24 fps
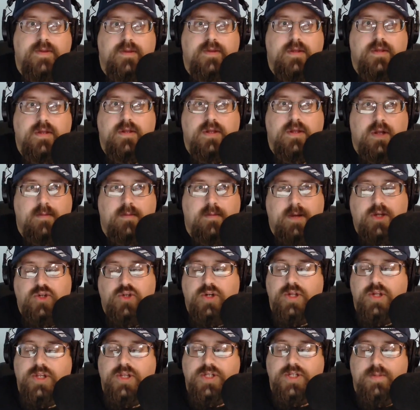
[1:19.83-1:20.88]
nomination to
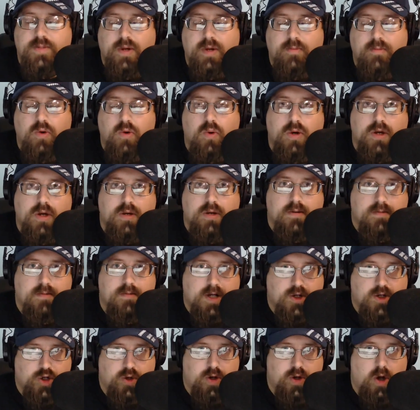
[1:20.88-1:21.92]
the Supreme Court
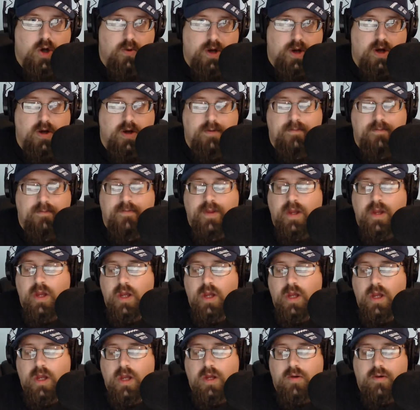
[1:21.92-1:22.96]
issue going on.
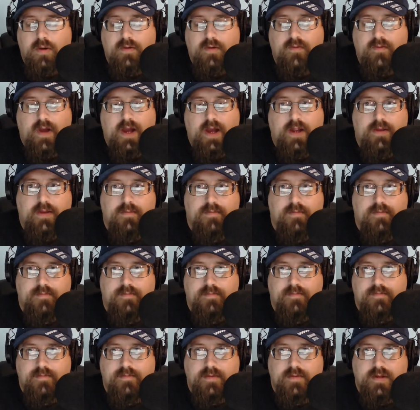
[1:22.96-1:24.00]
We've had
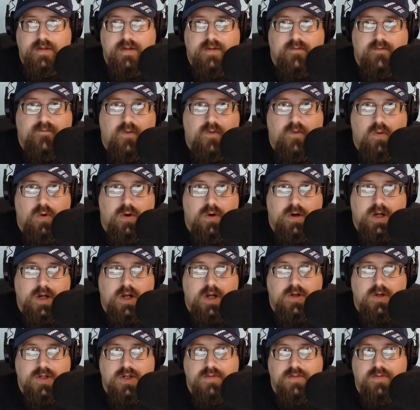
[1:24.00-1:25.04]
4
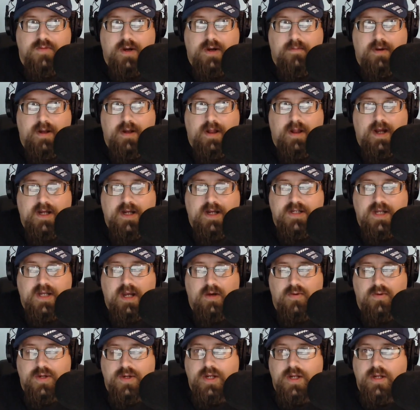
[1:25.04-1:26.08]
accusers by my last
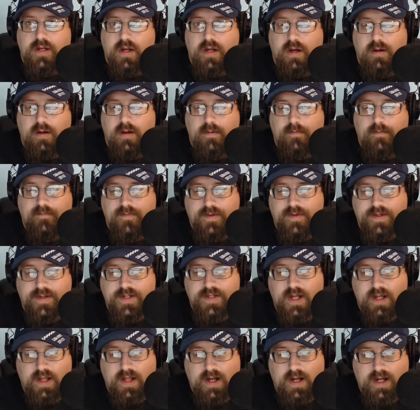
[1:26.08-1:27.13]
count say
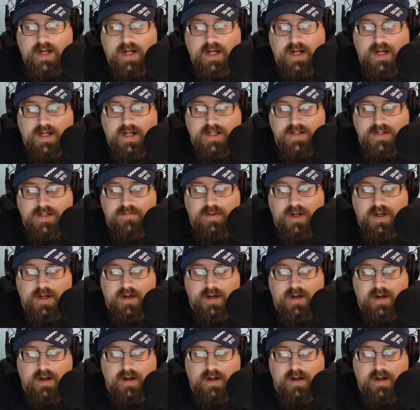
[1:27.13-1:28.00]
that he has been